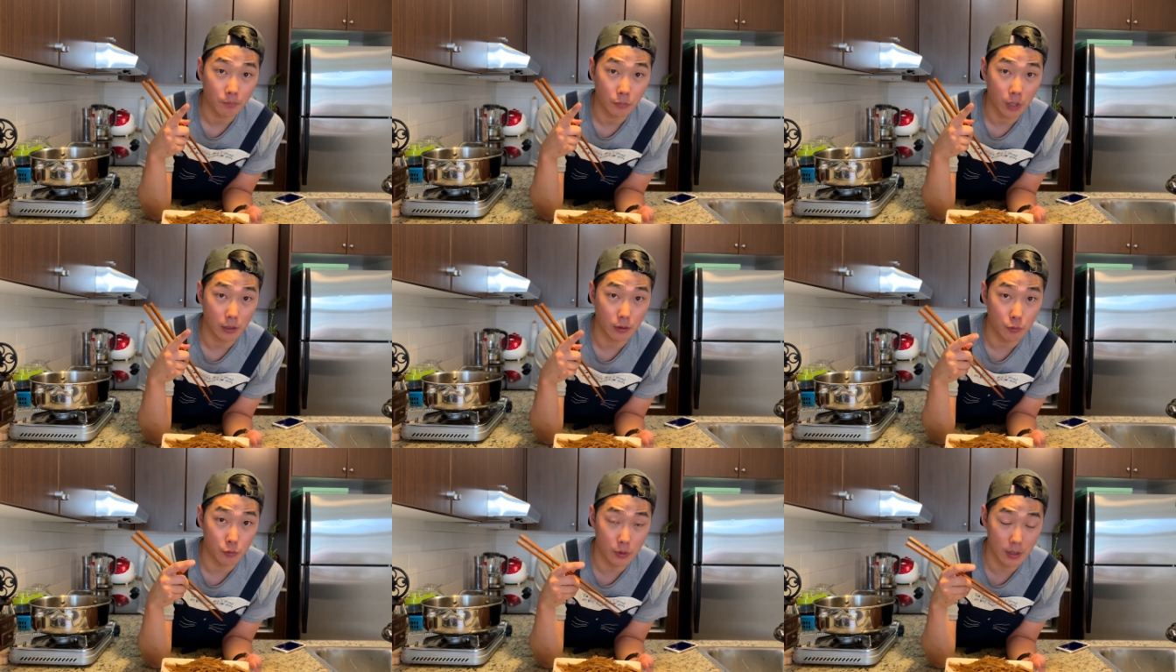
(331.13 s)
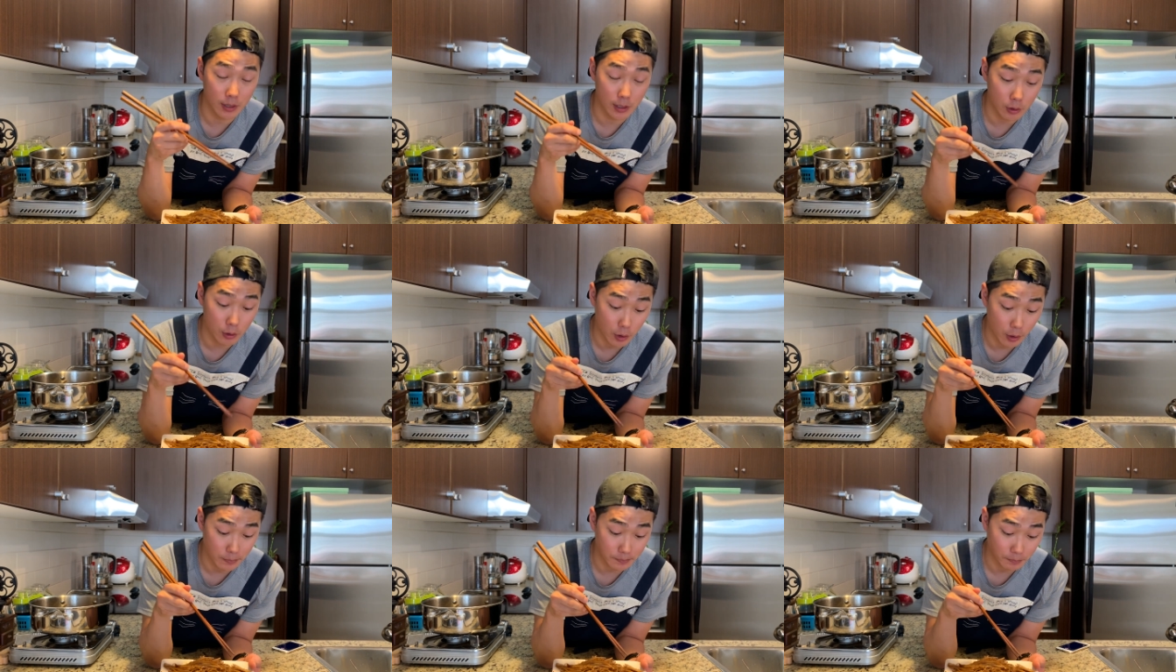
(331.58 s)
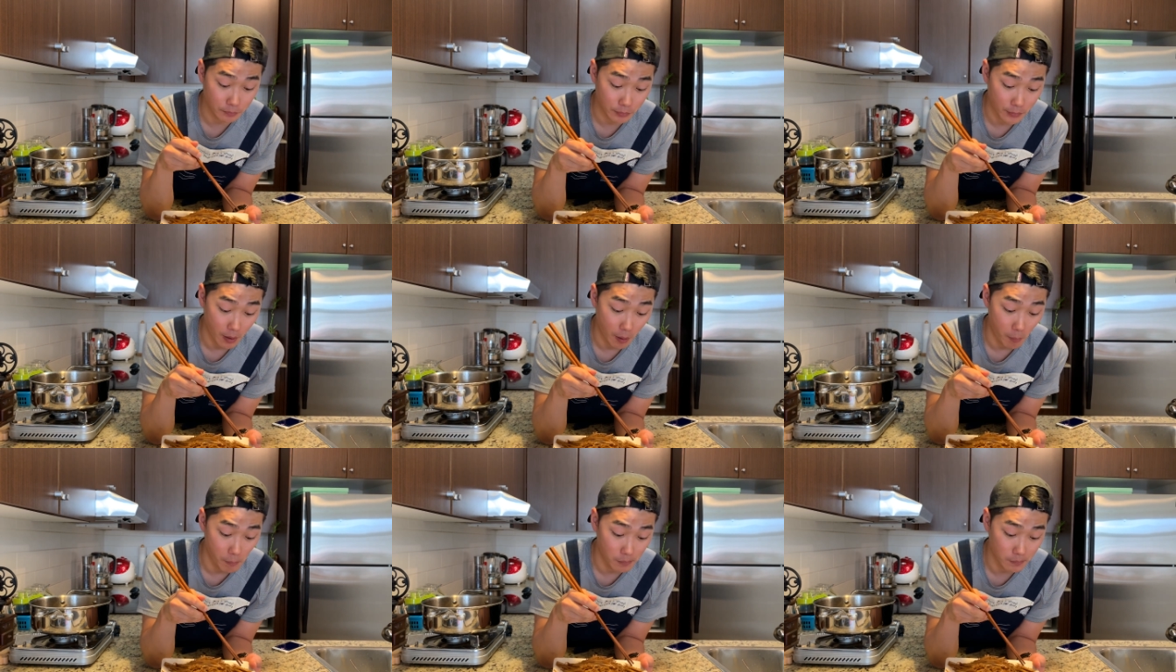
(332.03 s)
It's really good.
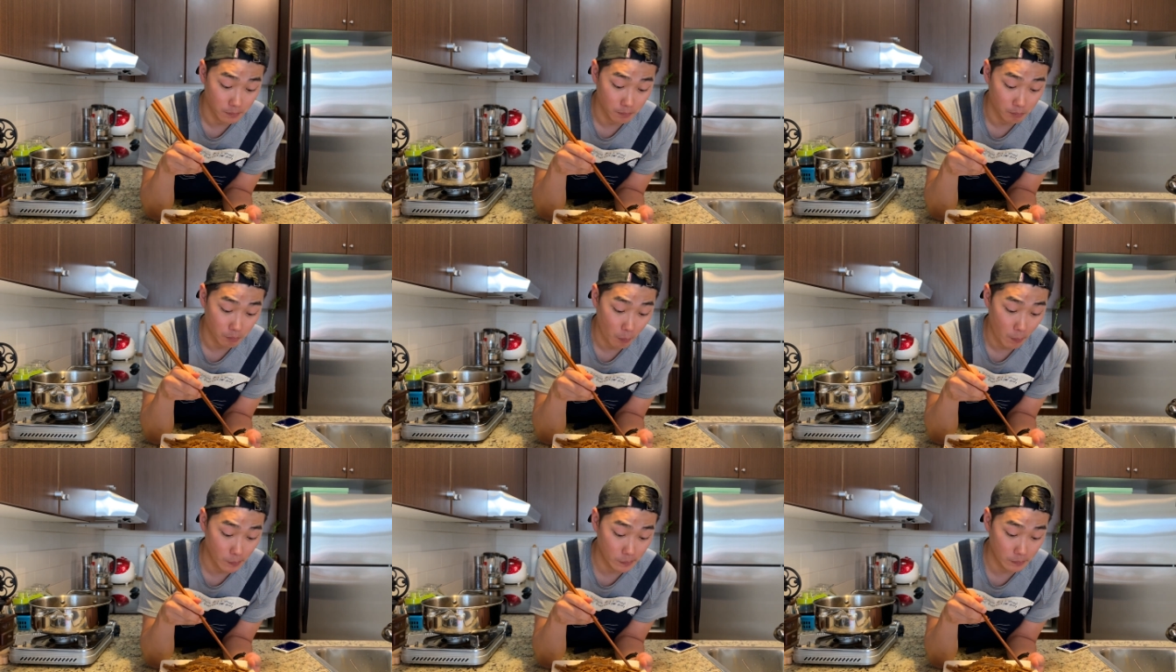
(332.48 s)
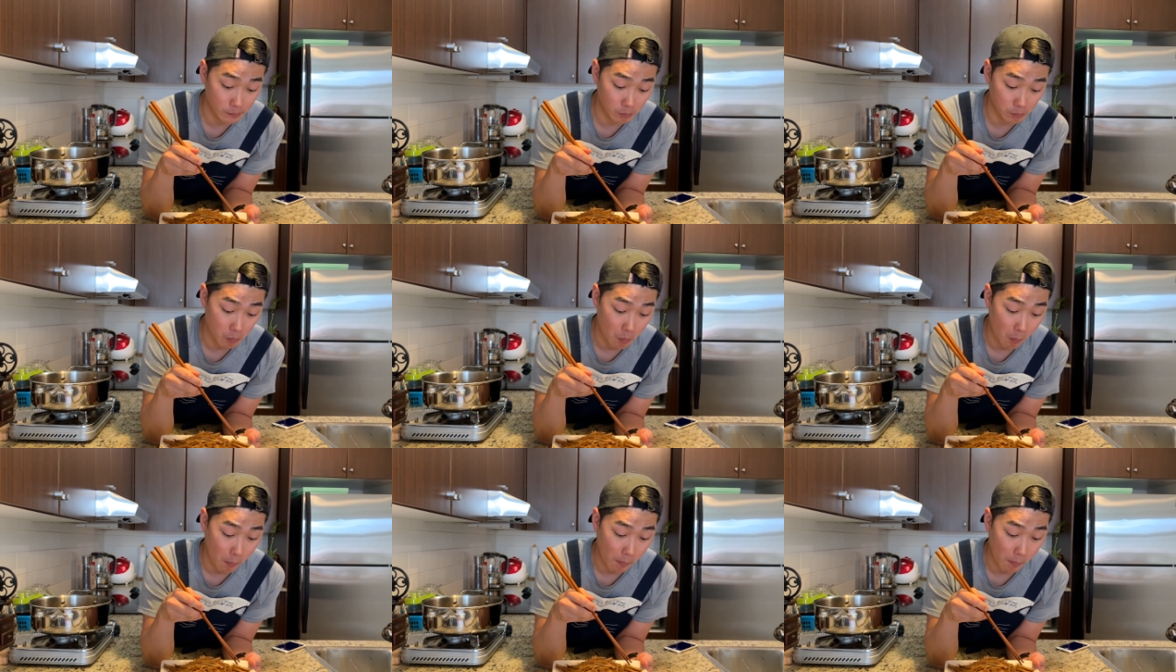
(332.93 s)
Hmm. A